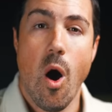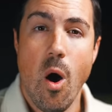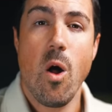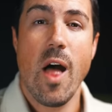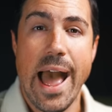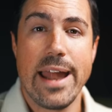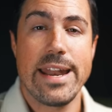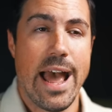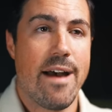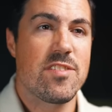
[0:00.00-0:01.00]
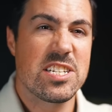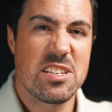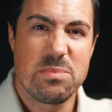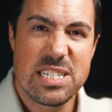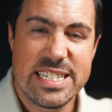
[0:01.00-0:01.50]
all had to have this
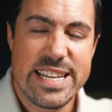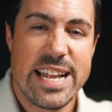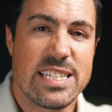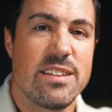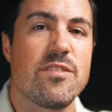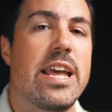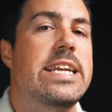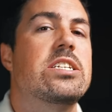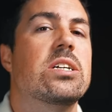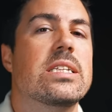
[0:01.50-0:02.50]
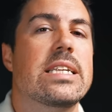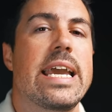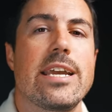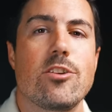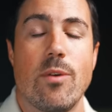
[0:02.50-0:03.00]
obsessive like
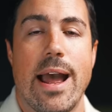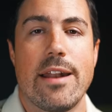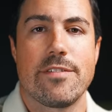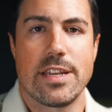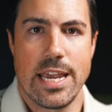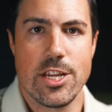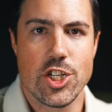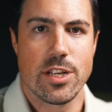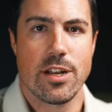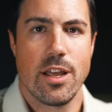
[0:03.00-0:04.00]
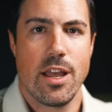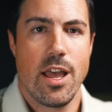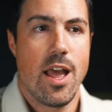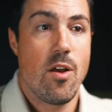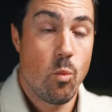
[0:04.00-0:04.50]
delayed gratification.
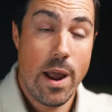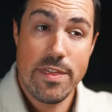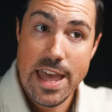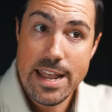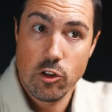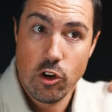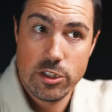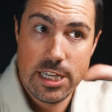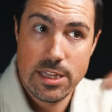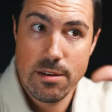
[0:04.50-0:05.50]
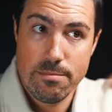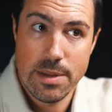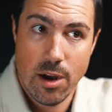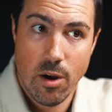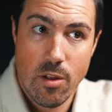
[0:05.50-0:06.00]
When they looked in the
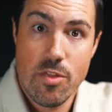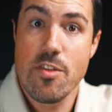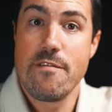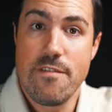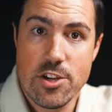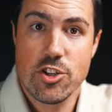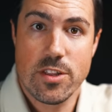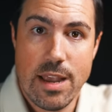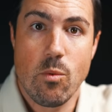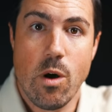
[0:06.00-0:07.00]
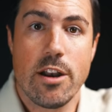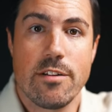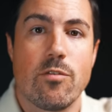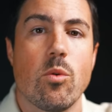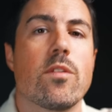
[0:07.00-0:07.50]
mirror, the vision they
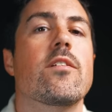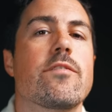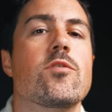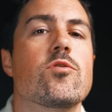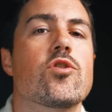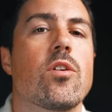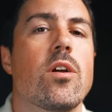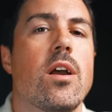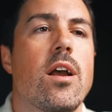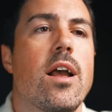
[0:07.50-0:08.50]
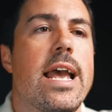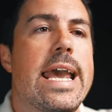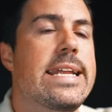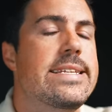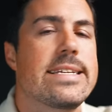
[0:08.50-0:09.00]
wanted for their future,
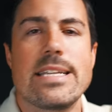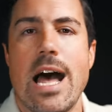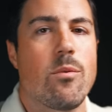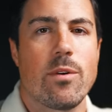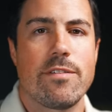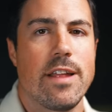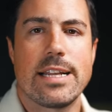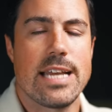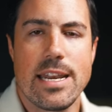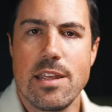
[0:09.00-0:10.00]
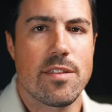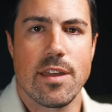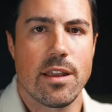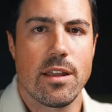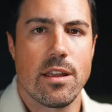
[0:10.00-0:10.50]
it did not reflect
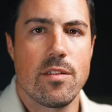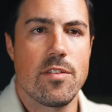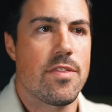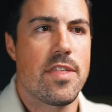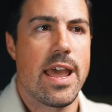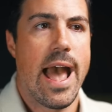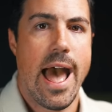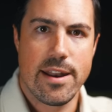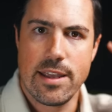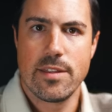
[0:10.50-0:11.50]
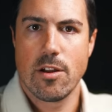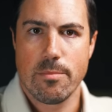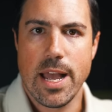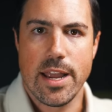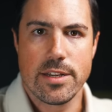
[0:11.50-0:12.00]
anything that they had in their
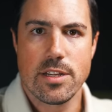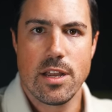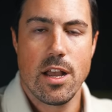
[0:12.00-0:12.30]
mind.